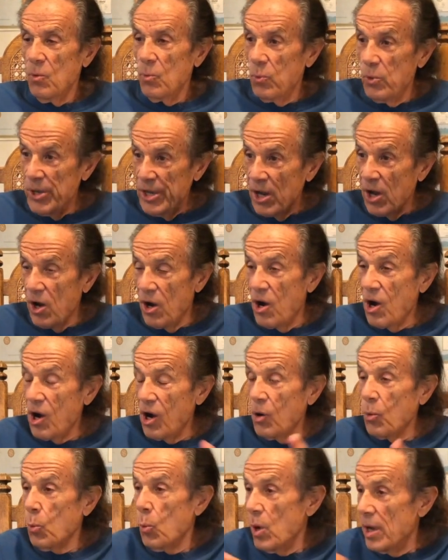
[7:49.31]
We
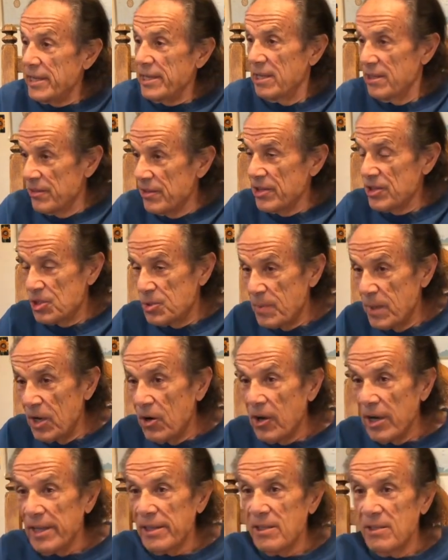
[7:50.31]
are one in the
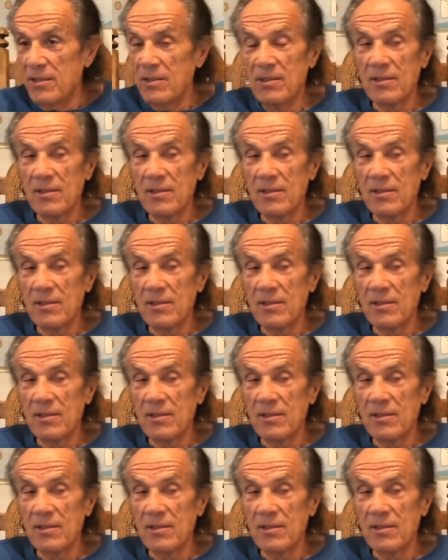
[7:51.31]
Spirit.